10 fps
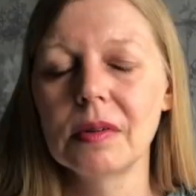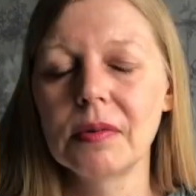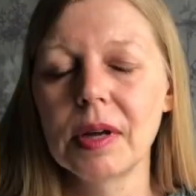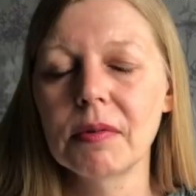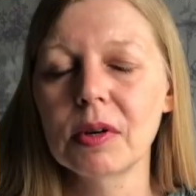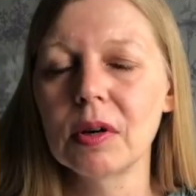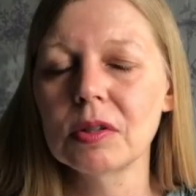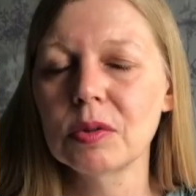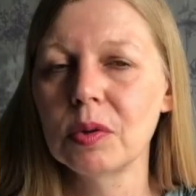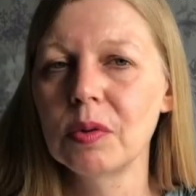If you ever go
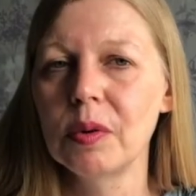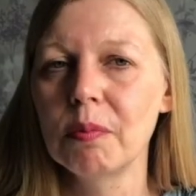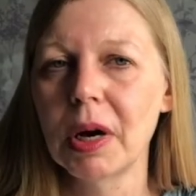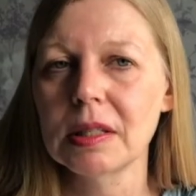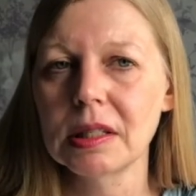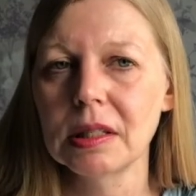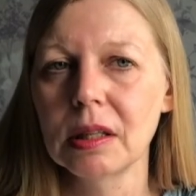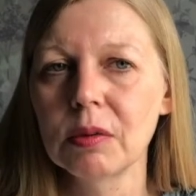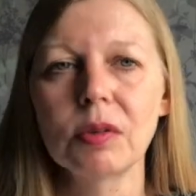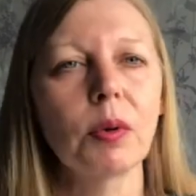onto the Martin
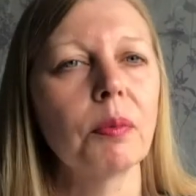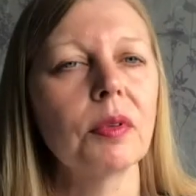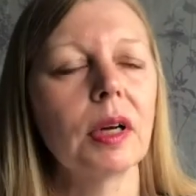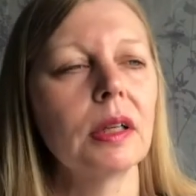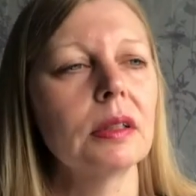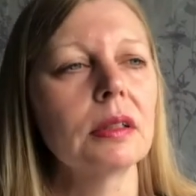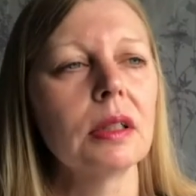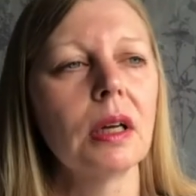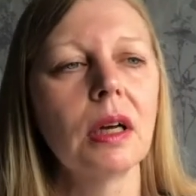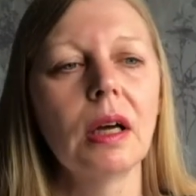Lewis website,
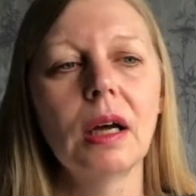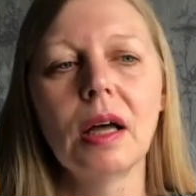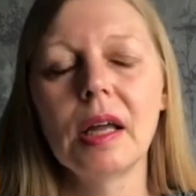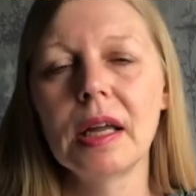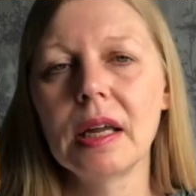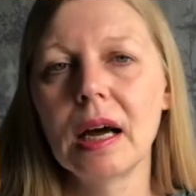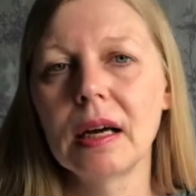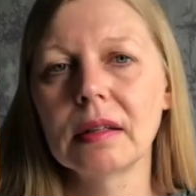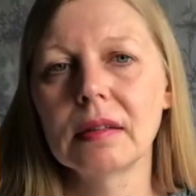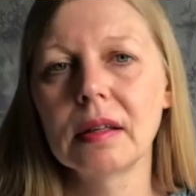he
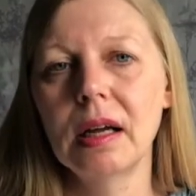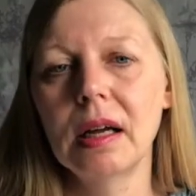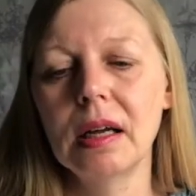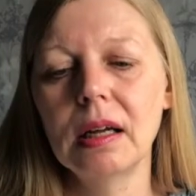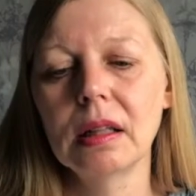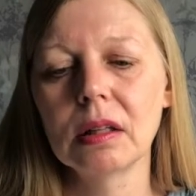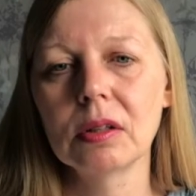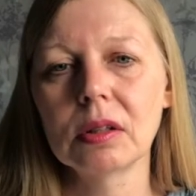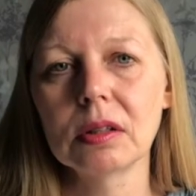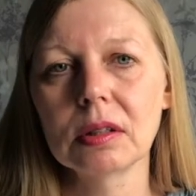has a
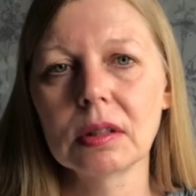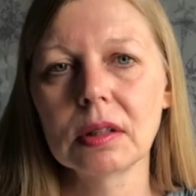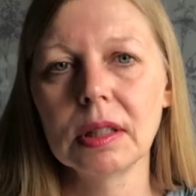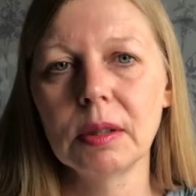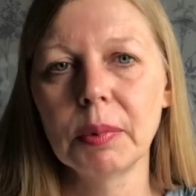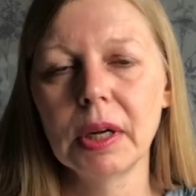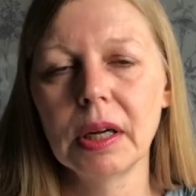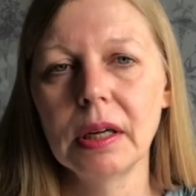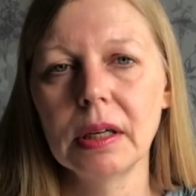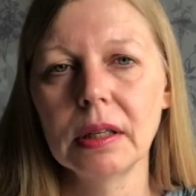local
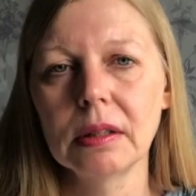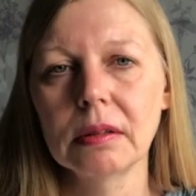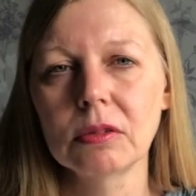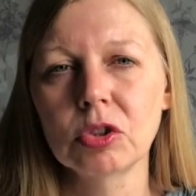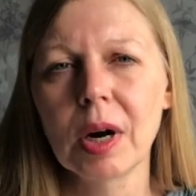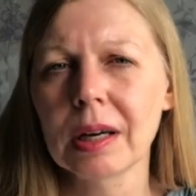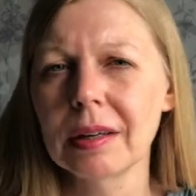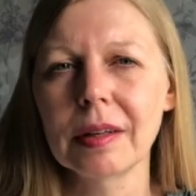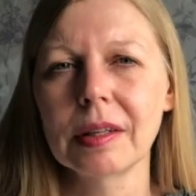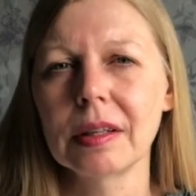eBay
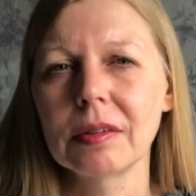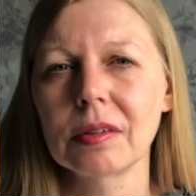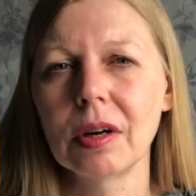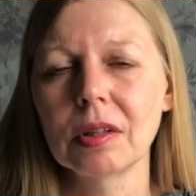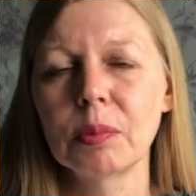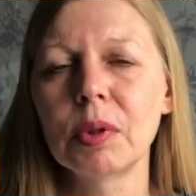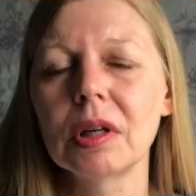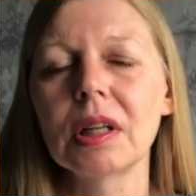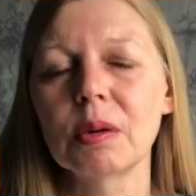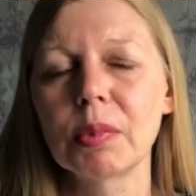tracker, I think it's called. I'll put
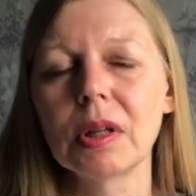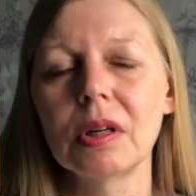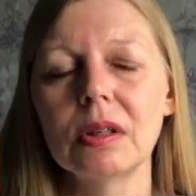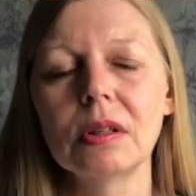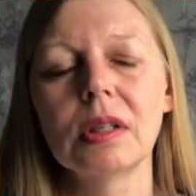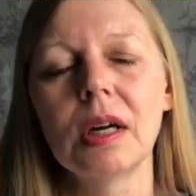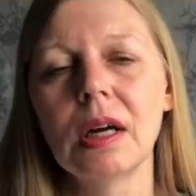a link below,